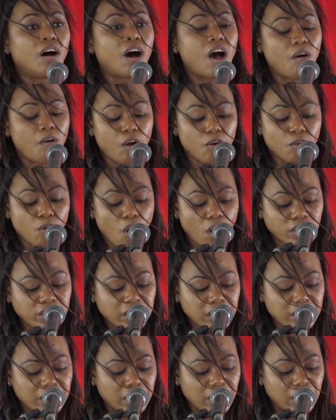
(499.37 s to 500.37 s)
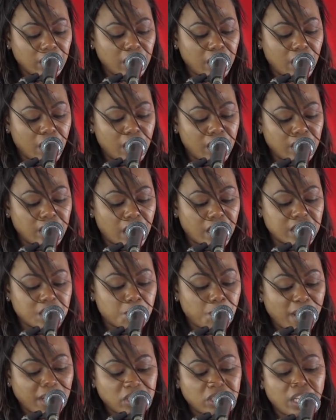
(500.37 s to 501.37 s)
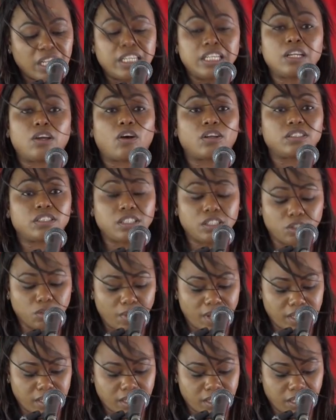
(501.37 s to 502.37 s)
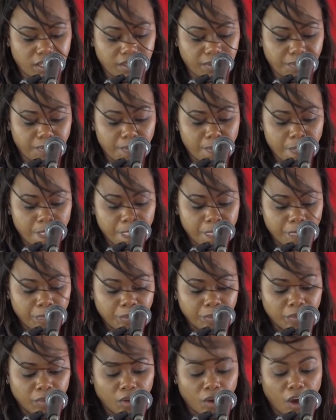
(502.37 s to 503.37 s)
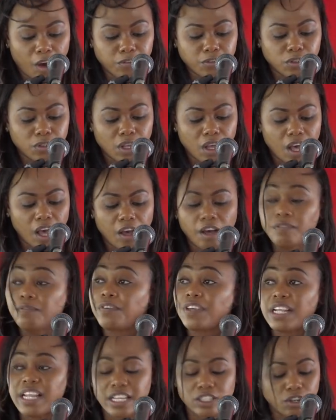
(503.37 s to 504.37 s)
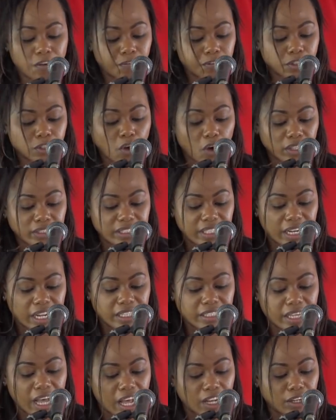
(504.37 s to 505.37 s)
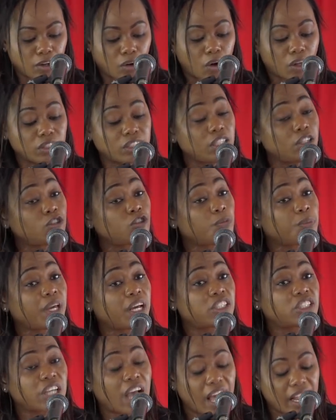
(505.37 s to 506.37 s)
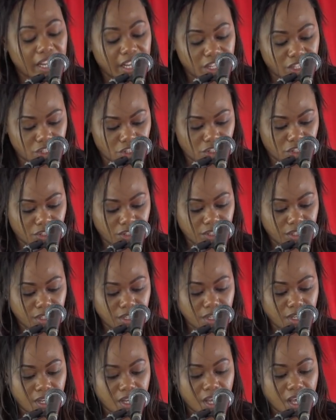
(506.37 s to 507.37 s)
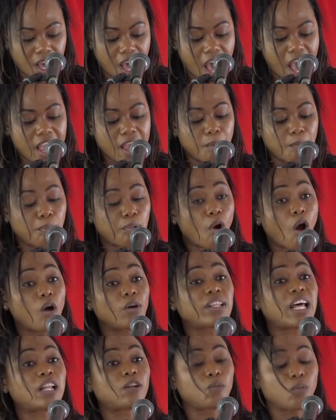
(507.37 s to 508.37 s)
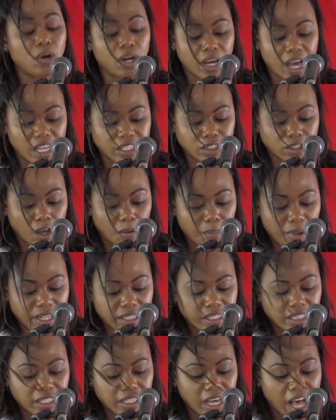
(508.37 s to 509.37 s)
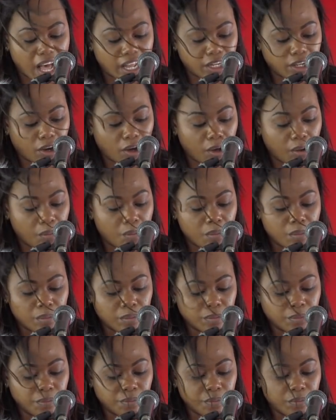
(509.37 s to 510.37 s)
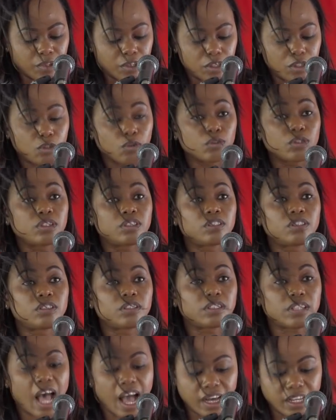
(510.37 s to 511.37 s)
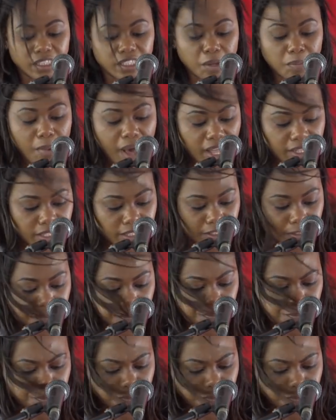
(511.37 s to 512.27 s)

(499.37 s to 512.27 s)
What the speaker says: Our roads, especially the constituency of village of Scottsdale and Gallio, continue to be a challenge. I am proud that work has commenced in Gallio to tackle the matter.